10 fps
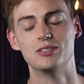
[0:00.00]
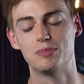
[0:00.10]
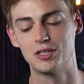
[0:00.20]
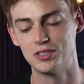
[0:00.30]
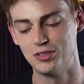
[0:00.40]

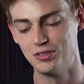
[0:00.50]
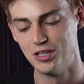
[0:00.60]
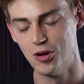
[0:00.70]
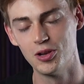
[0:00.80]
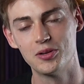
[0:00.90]
because you
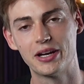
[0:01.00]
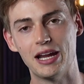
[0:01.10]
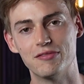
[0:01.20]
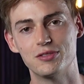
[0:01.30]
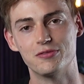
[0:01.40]
no longer
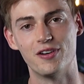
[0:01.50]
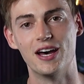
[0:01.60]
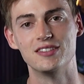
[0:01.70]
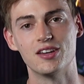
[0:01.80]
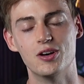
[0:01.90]
have to
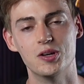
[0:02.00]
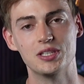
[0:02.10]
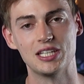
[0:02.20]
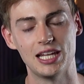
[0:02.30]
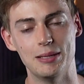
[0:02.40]
find all
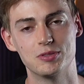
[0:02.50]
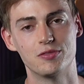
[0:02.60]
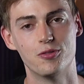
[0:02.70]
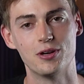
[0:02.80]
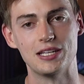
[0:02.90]
the clips for